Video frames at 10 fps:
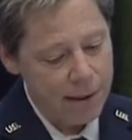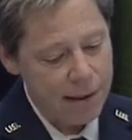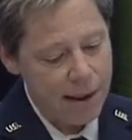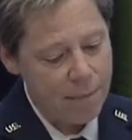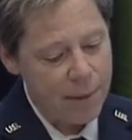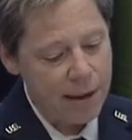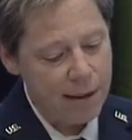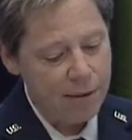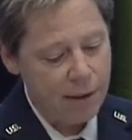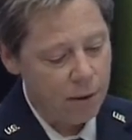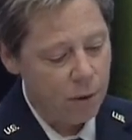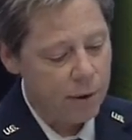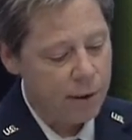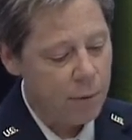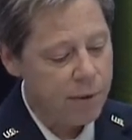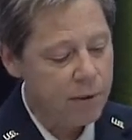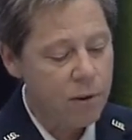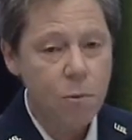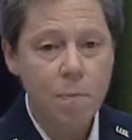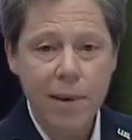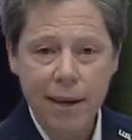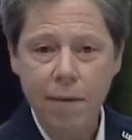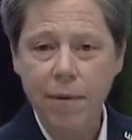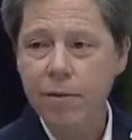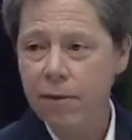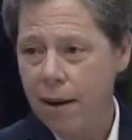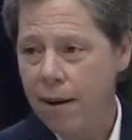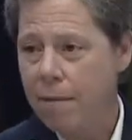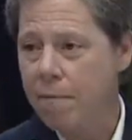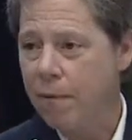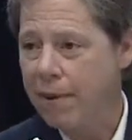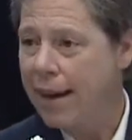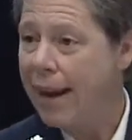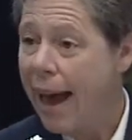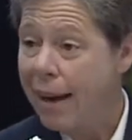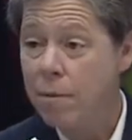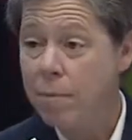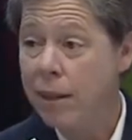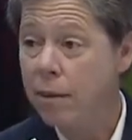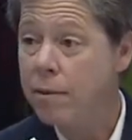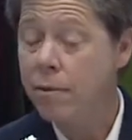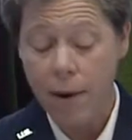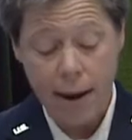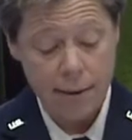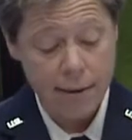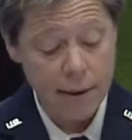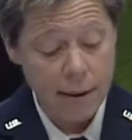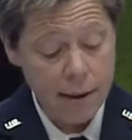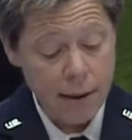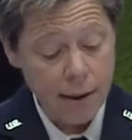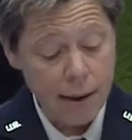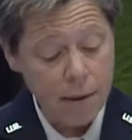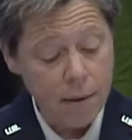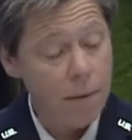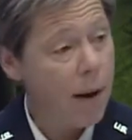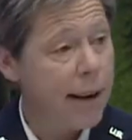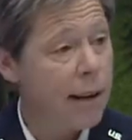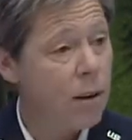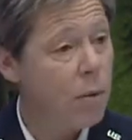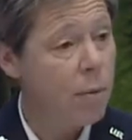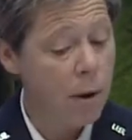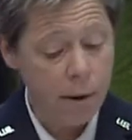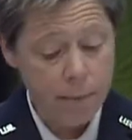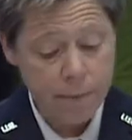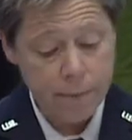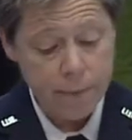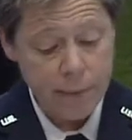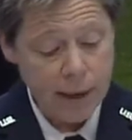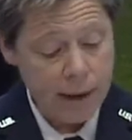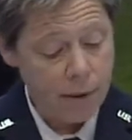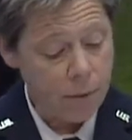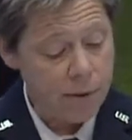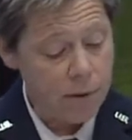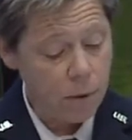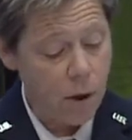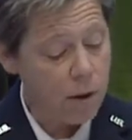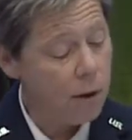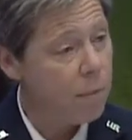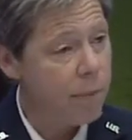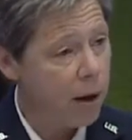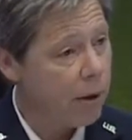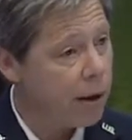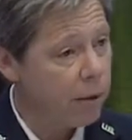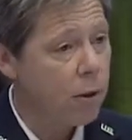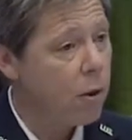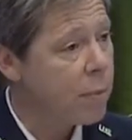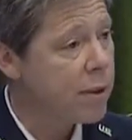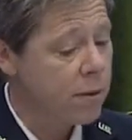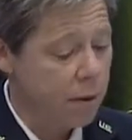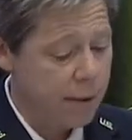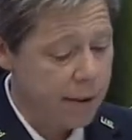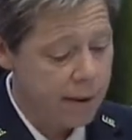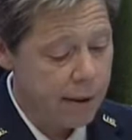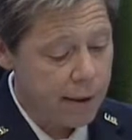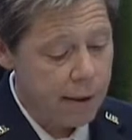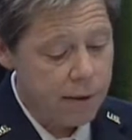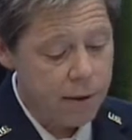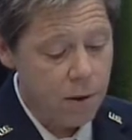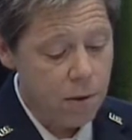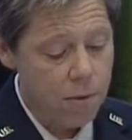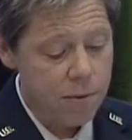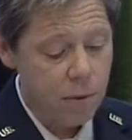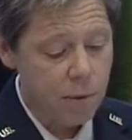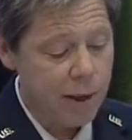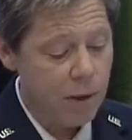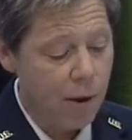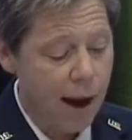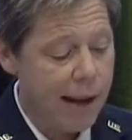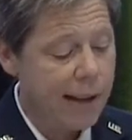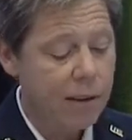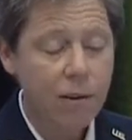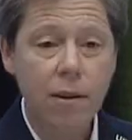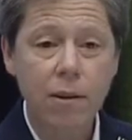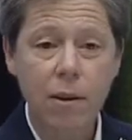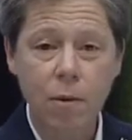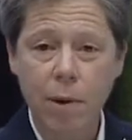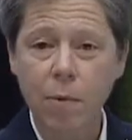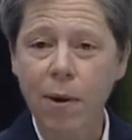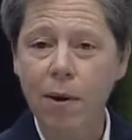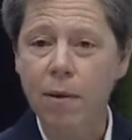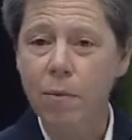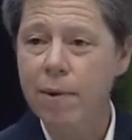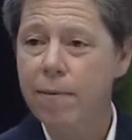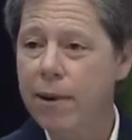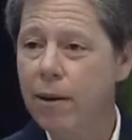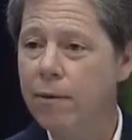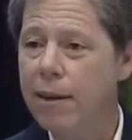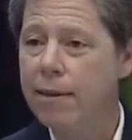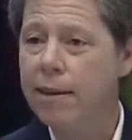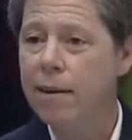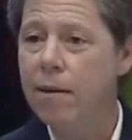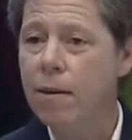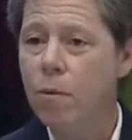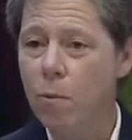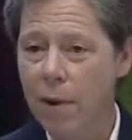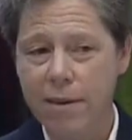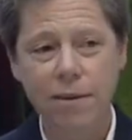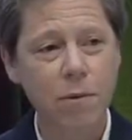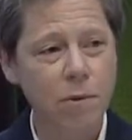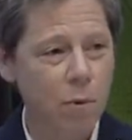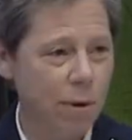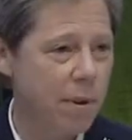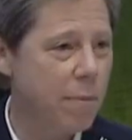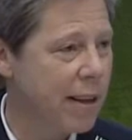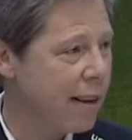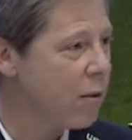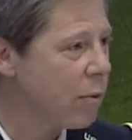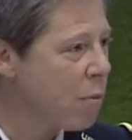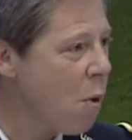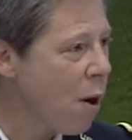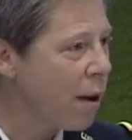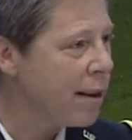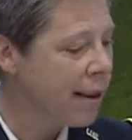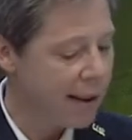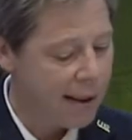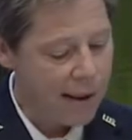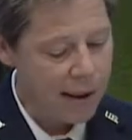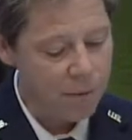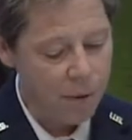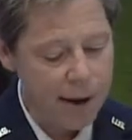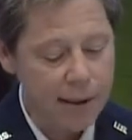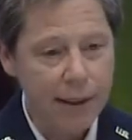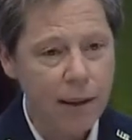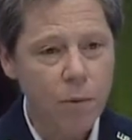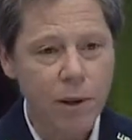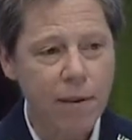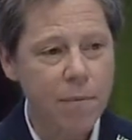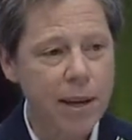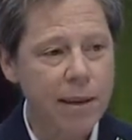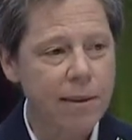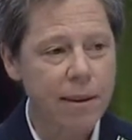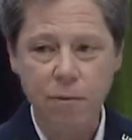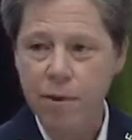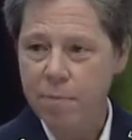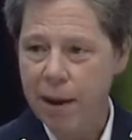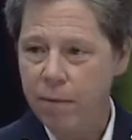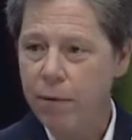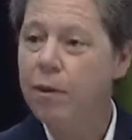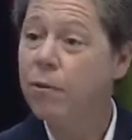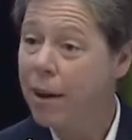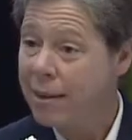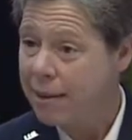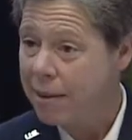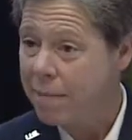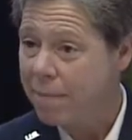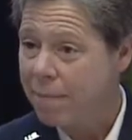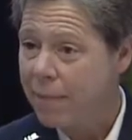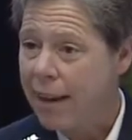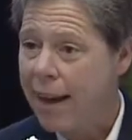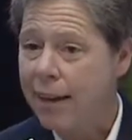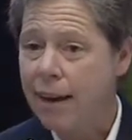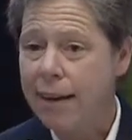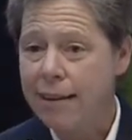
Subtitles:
that being a general, it was too big of a job for that added mental stress of hiding who we were. And there was no longer a barrier to open service, so there would be no hiding who we were. We figured that the risk was worth the potential reward. And frankly, it would have been disrespectful to Tracy had I